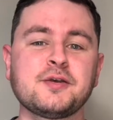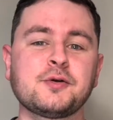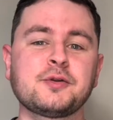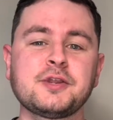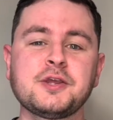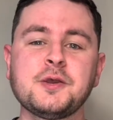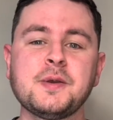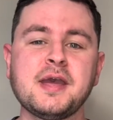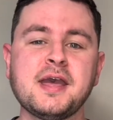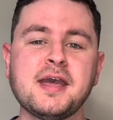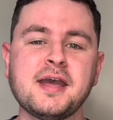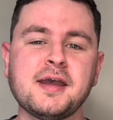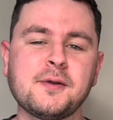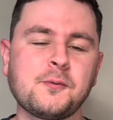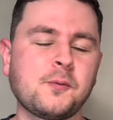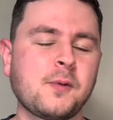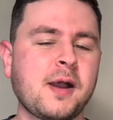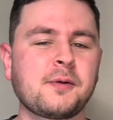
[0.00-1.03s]
you're new here,
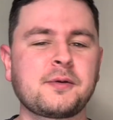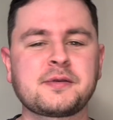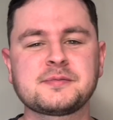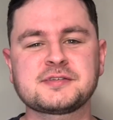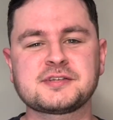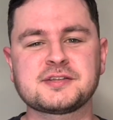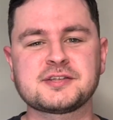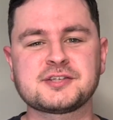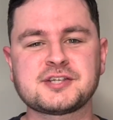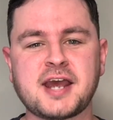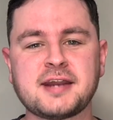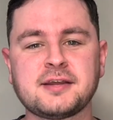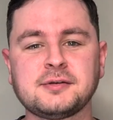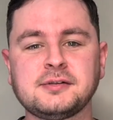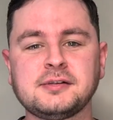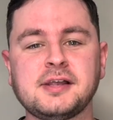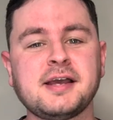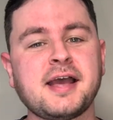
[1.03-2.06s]
welcome to the
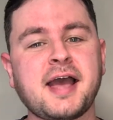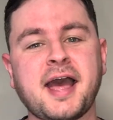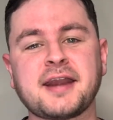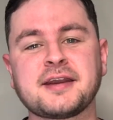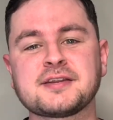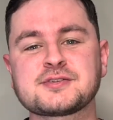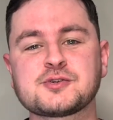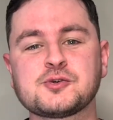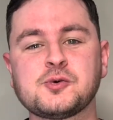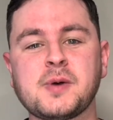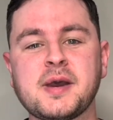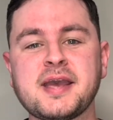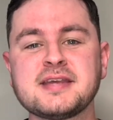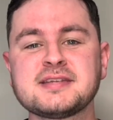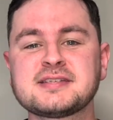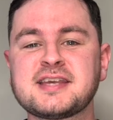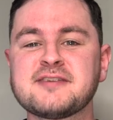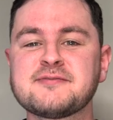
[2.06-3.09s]
channel, and as
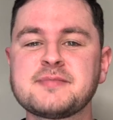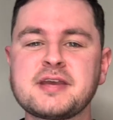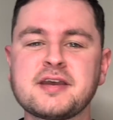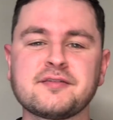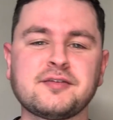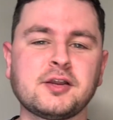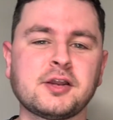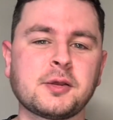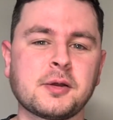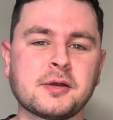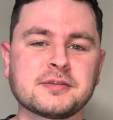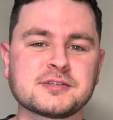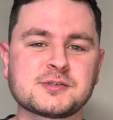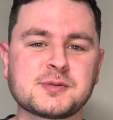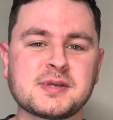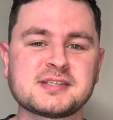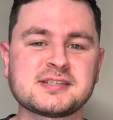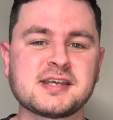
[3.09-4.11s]
always, give me a follow on
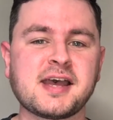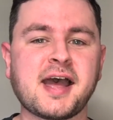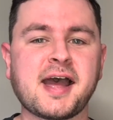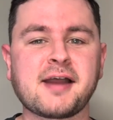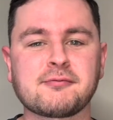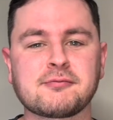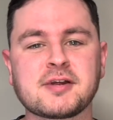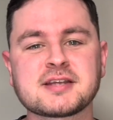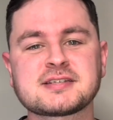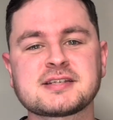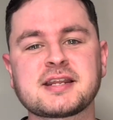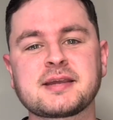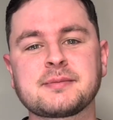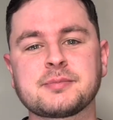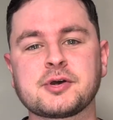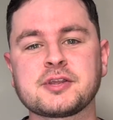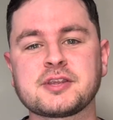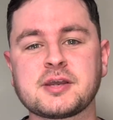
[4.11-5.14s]
Twitter at
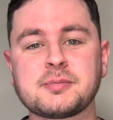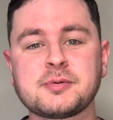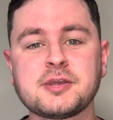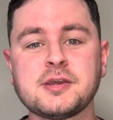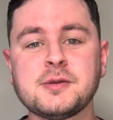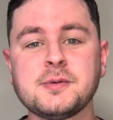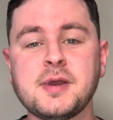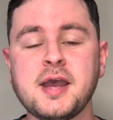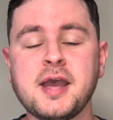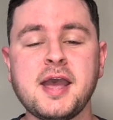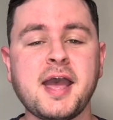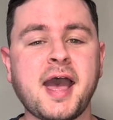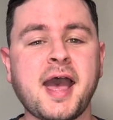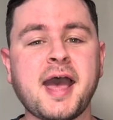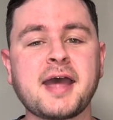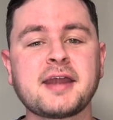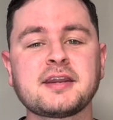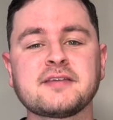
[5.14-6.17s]
WrestlingByW,
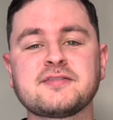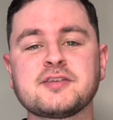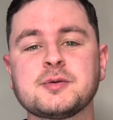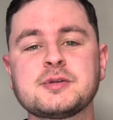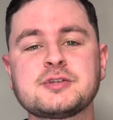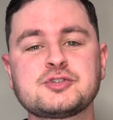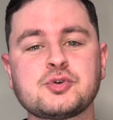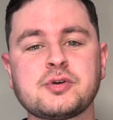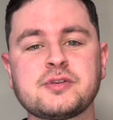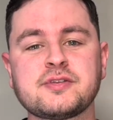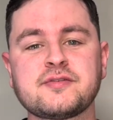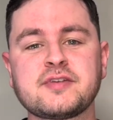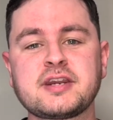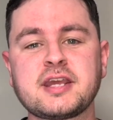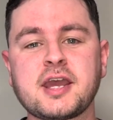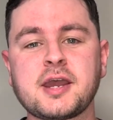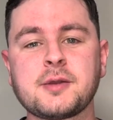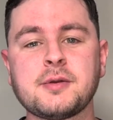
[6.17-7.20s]
and if you enjoy the
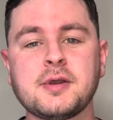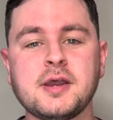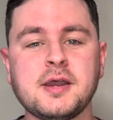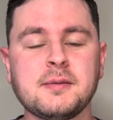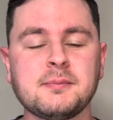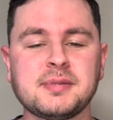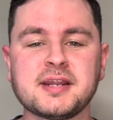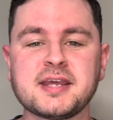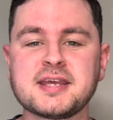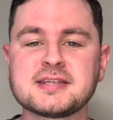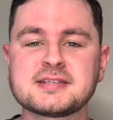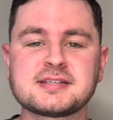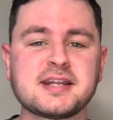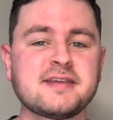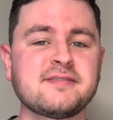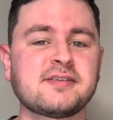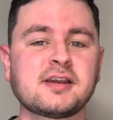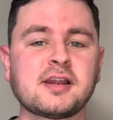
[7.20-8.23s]
video, please
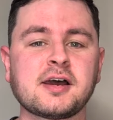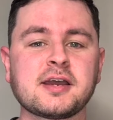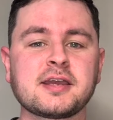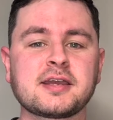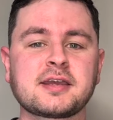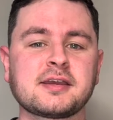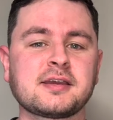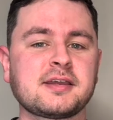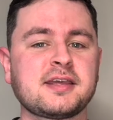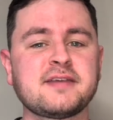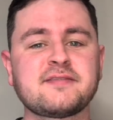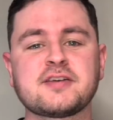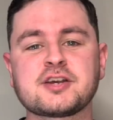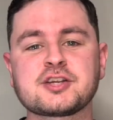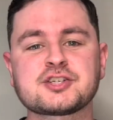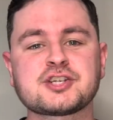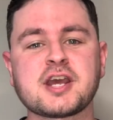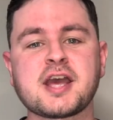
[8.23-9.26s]
leave a like, give it
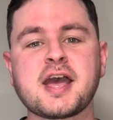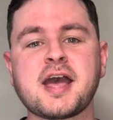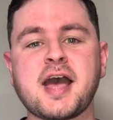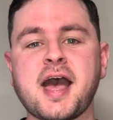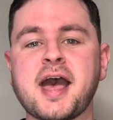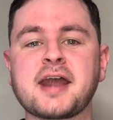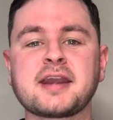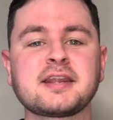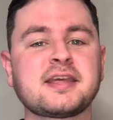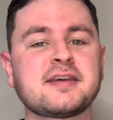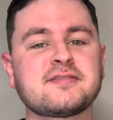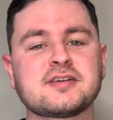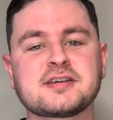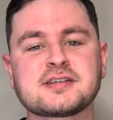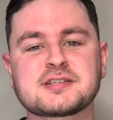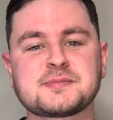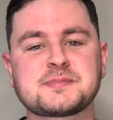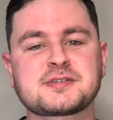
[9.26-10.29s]
a share, and give it
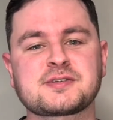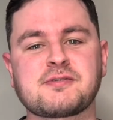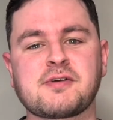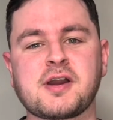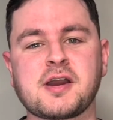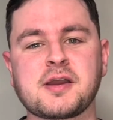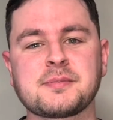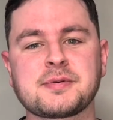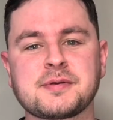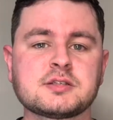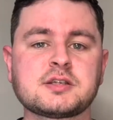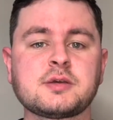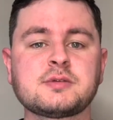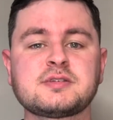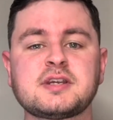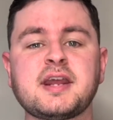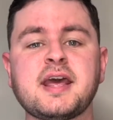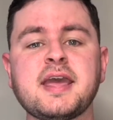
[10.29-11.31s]
a subscribe. So
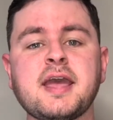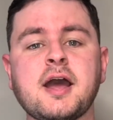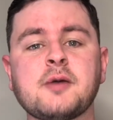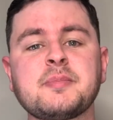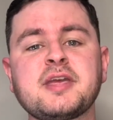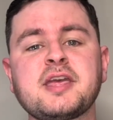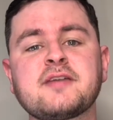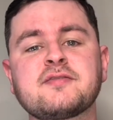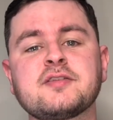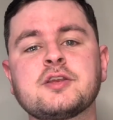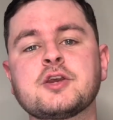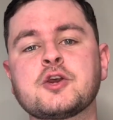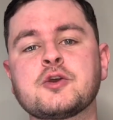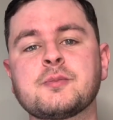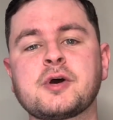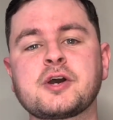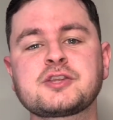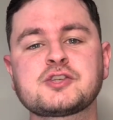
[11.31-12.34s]
today I'll be giving
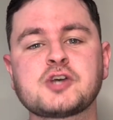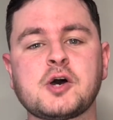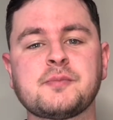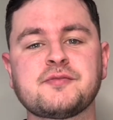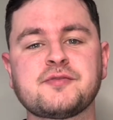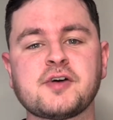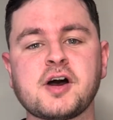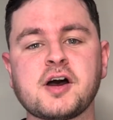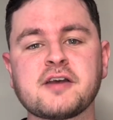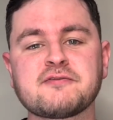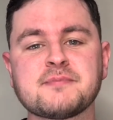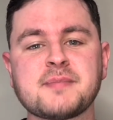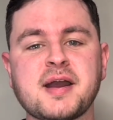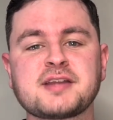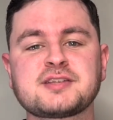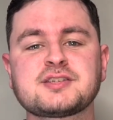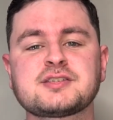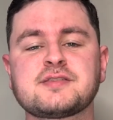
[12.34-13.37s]
you my top 5
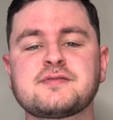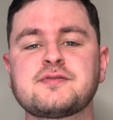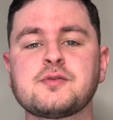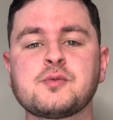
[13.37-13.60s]
matches of the